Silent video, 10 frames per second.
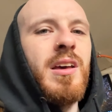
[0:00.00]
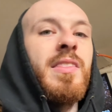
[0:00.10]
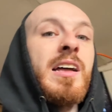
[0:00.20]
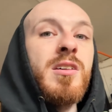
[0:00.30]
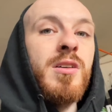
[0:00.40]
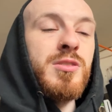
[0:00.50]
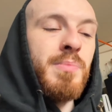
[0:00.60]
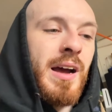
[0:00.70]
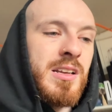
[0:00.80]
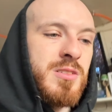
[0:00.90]
That's also
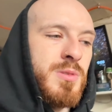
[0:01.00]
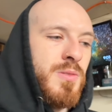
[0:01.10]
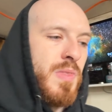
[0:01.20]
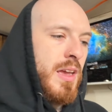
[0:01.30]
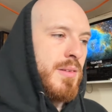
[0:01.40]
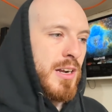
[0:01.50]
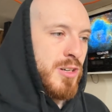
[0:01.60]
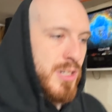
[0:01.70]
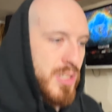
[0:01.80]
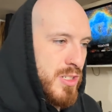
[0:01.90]
possible. I'm not
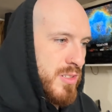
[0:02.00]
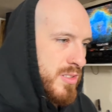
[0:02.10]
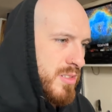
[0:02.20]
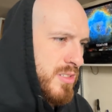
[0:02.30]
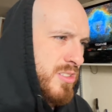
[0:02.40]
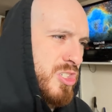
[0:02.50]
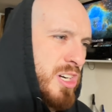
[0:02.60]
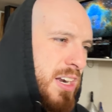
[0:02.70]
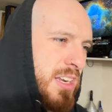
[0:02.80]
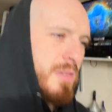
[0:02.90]
trying to shit
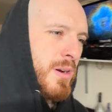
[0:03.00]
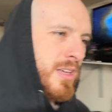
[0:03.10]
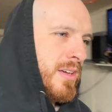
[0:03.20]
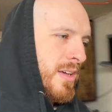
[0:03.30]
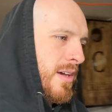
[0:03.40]
on anybody.